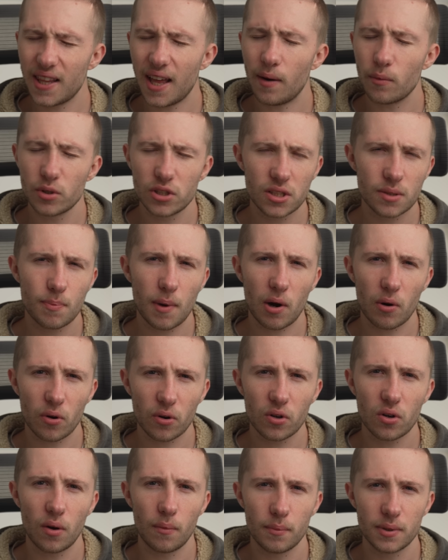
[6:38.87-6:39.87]
that would spur
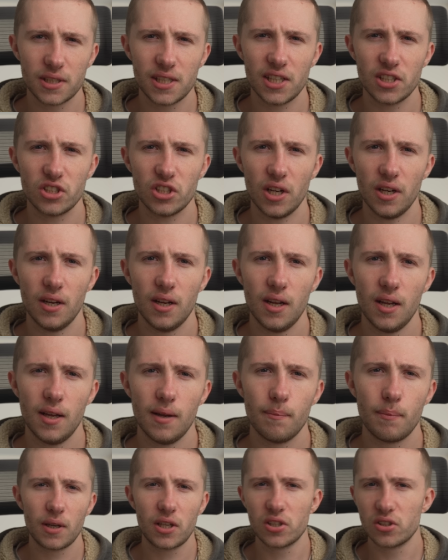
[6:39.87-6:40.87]
on competition
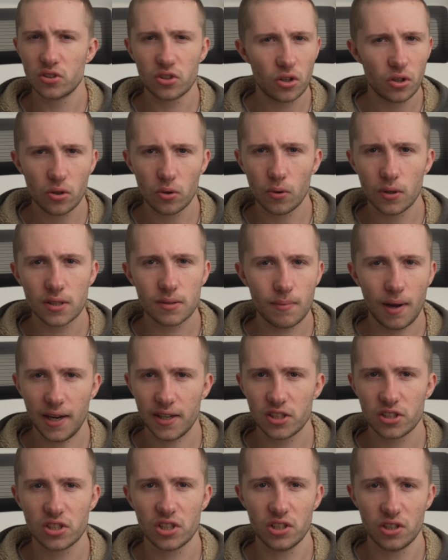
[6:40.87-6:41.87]
because Google has
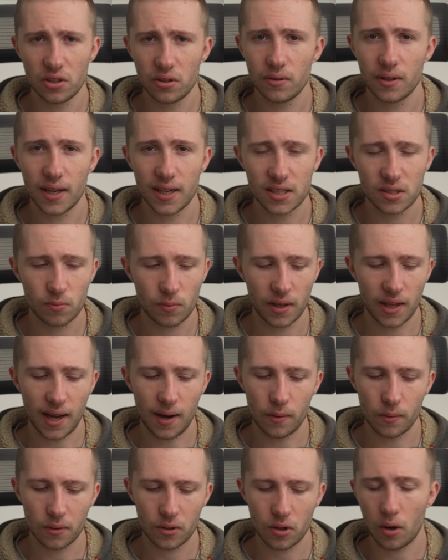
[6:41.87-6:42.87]
managed to do this
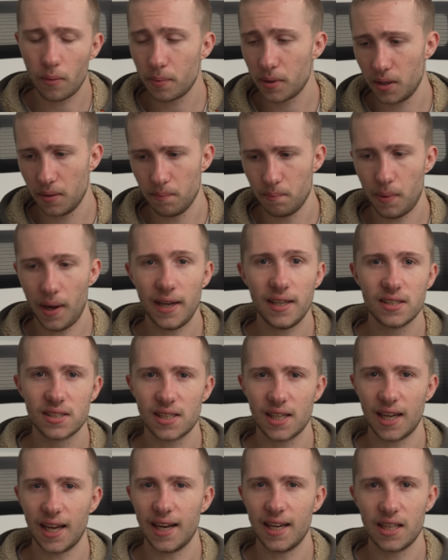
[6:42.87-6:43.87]
without copy and
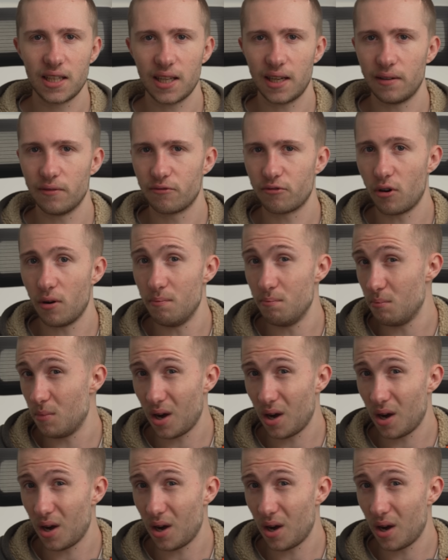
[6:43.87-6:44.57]
pasting anything from